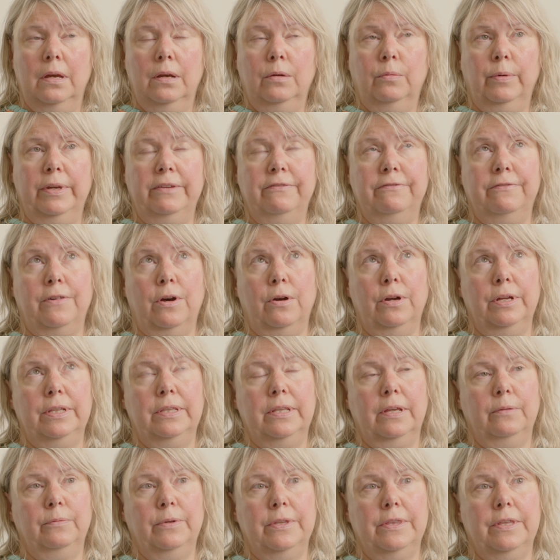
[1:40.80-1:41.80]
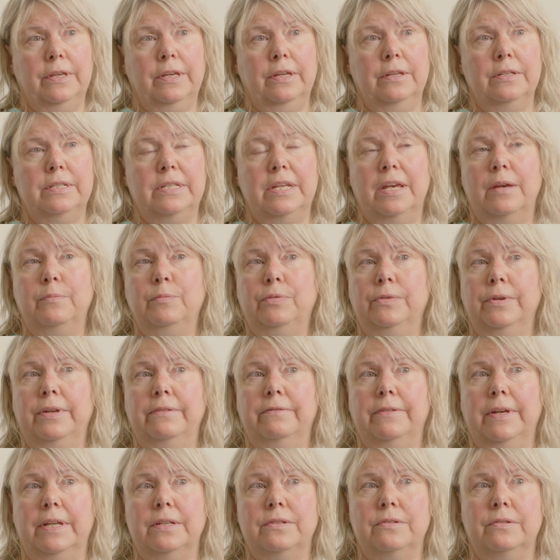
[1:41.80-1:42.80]
We find that with the contemporary
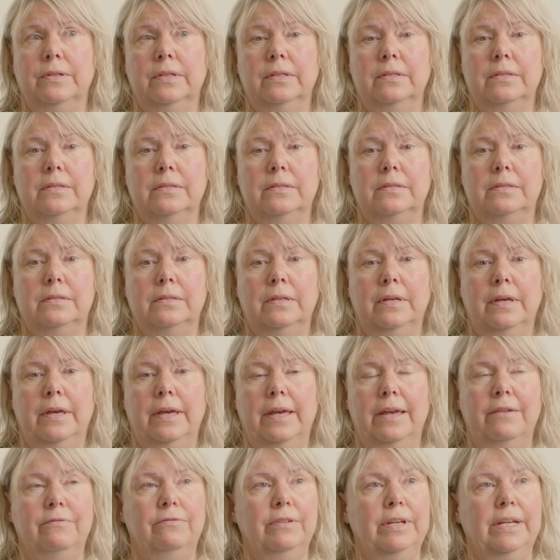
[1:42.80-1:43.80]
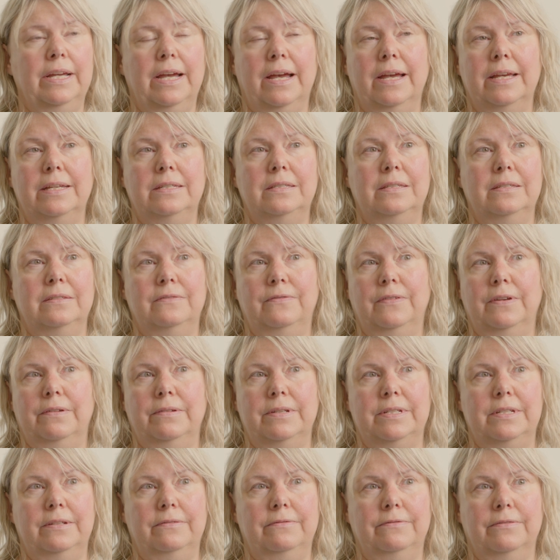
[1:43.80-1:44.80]
veterans, every case is very
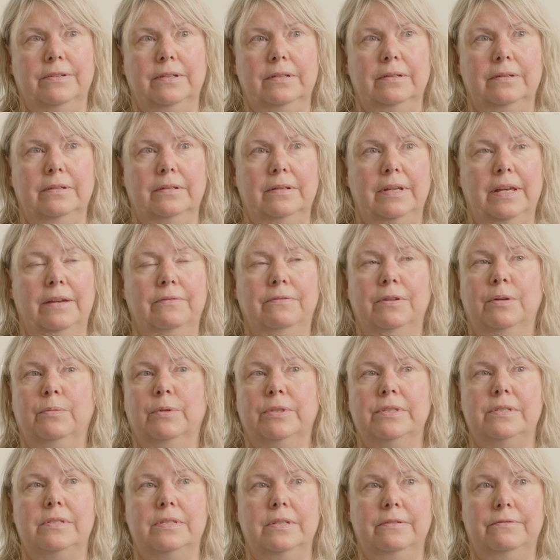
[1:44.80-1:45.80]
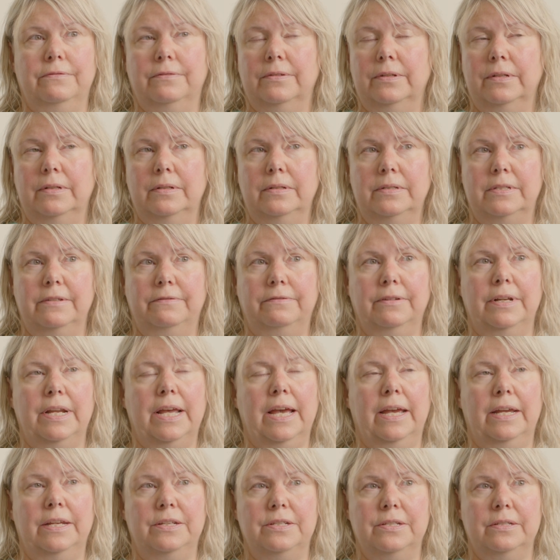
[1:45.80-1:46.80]
different. Everyone's different
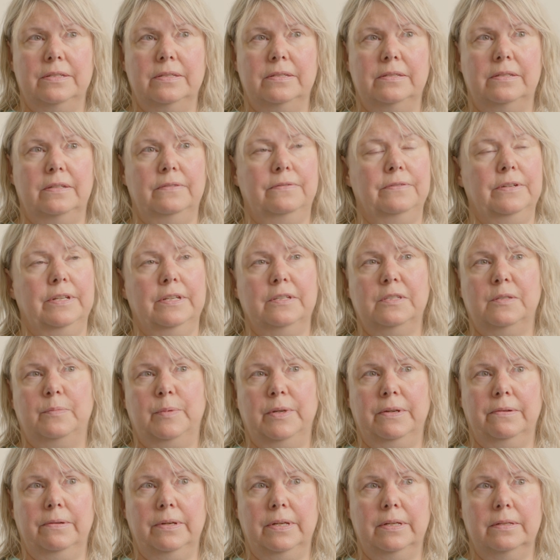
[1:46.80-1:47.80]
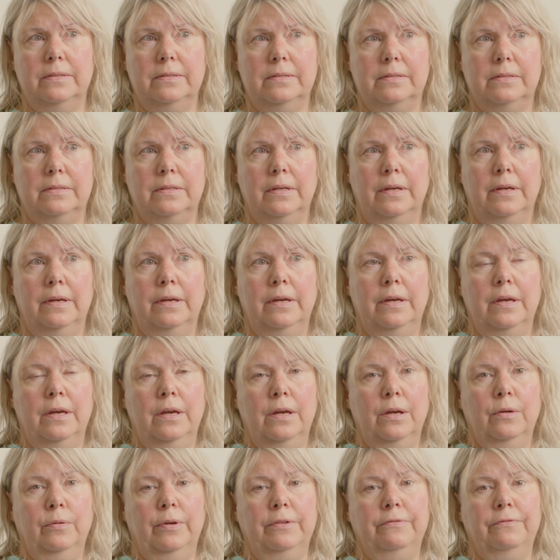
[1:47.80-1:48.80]
ages, different experience.
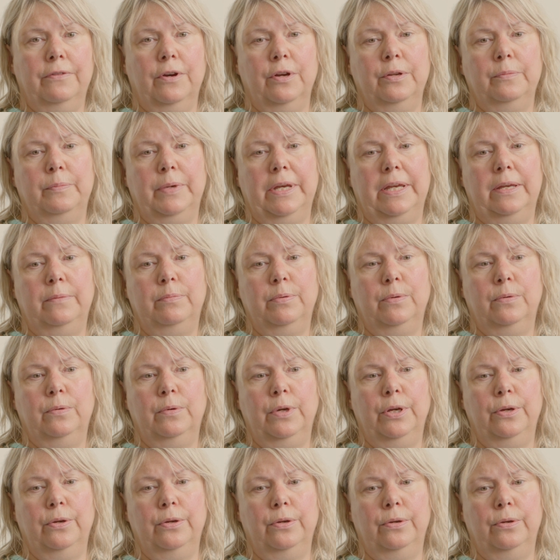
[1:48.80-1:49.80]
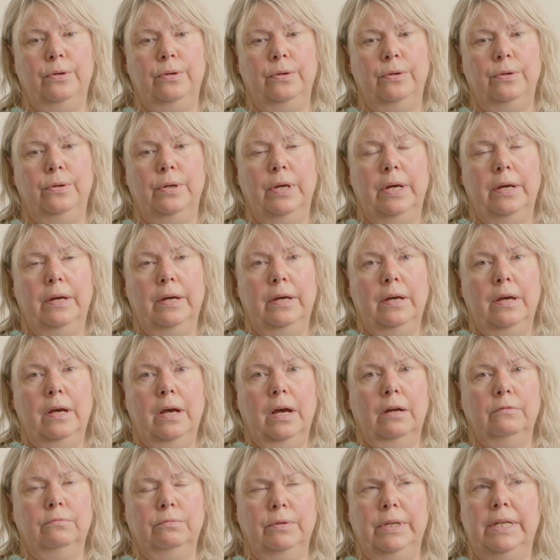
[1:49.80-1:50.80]
We find people who
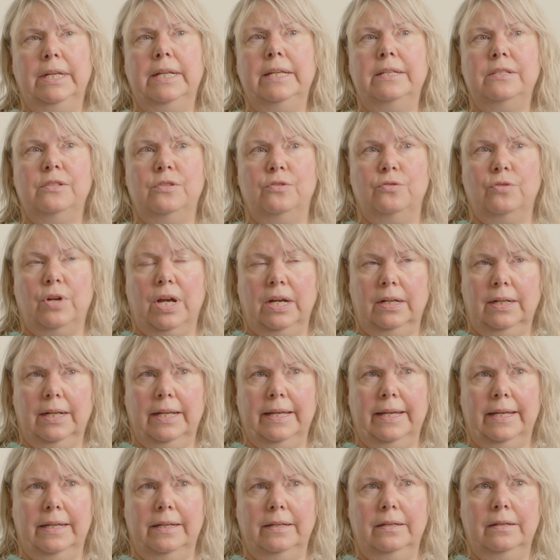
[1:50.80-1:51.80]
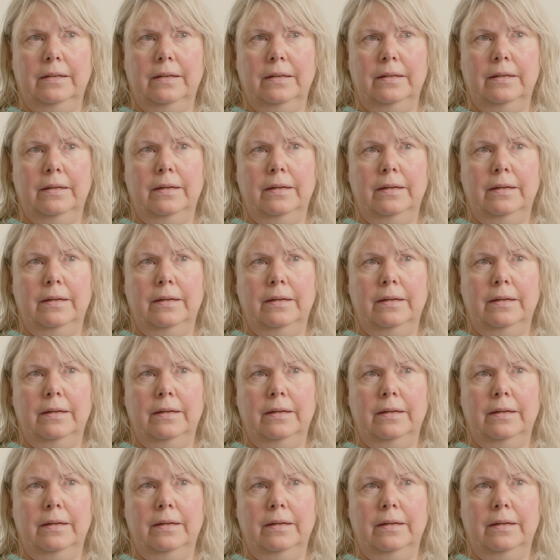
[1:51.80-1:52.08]
are really struggling